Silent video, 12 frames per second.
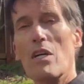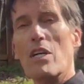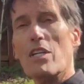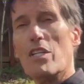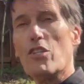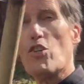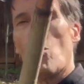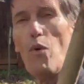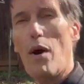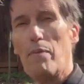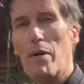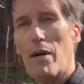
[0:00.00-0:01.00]
You get your
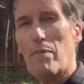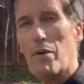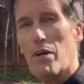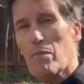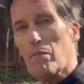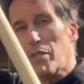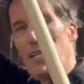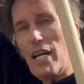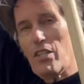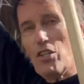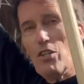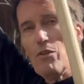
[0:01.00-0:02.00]
weapon up there to
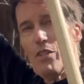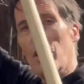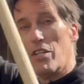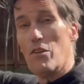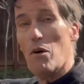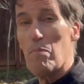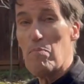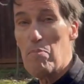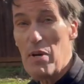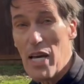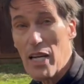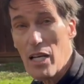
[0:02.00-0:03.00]
protect you. Then you do a
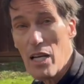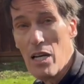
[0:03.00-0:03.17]
big